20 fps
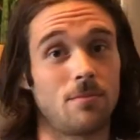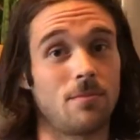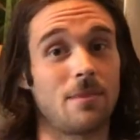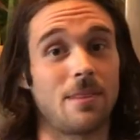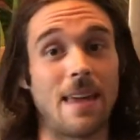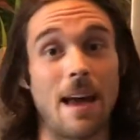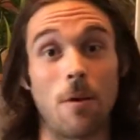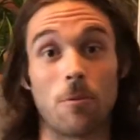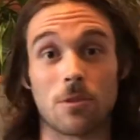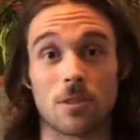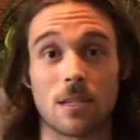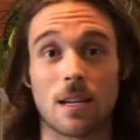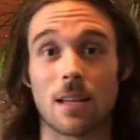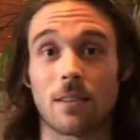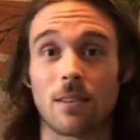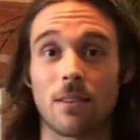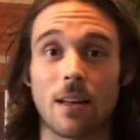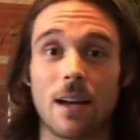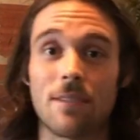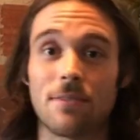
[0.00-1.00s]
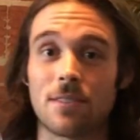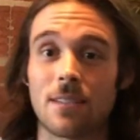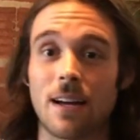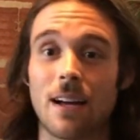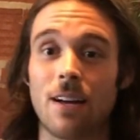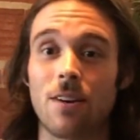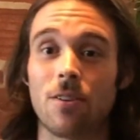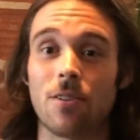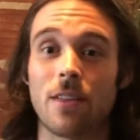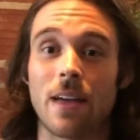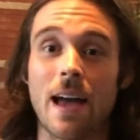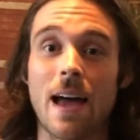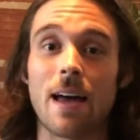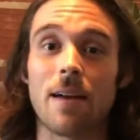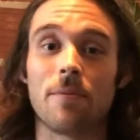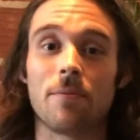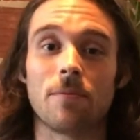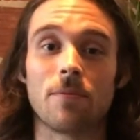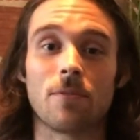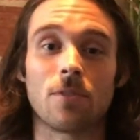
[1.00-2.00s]
that was not the lifestyle
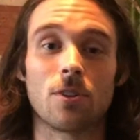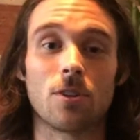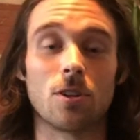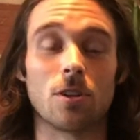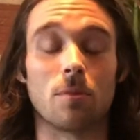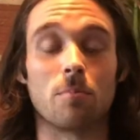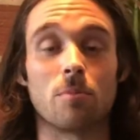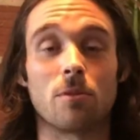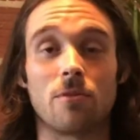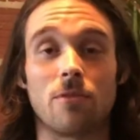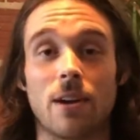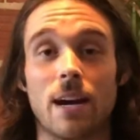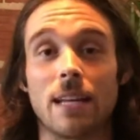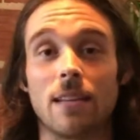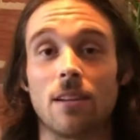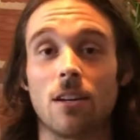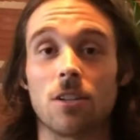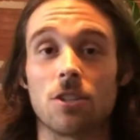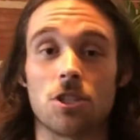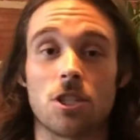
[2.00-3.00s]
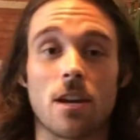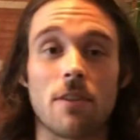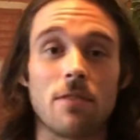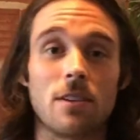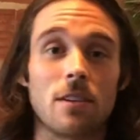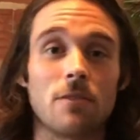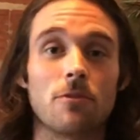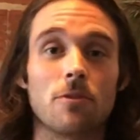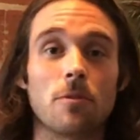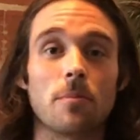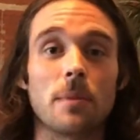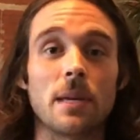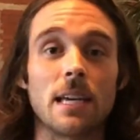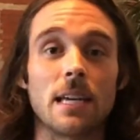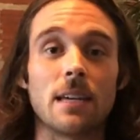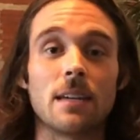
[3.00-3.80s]
that could provide longevity for me.